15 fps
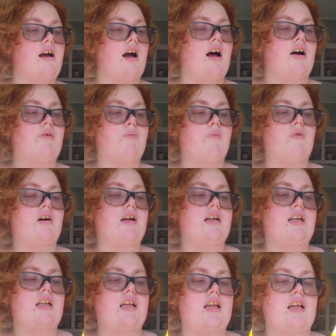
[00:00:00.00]
Um,
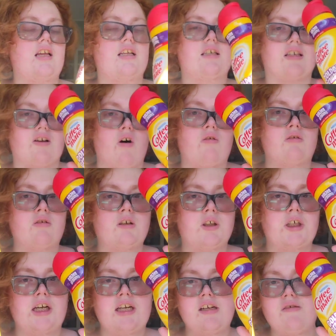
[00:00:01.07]
one is Golden
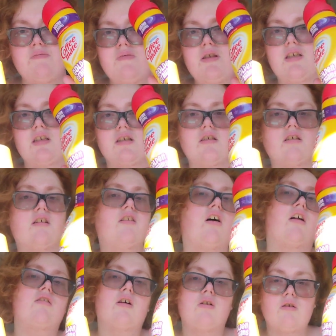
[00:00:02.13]
Grahams. You
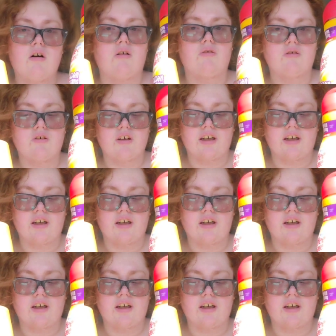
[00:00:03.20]
all know Golden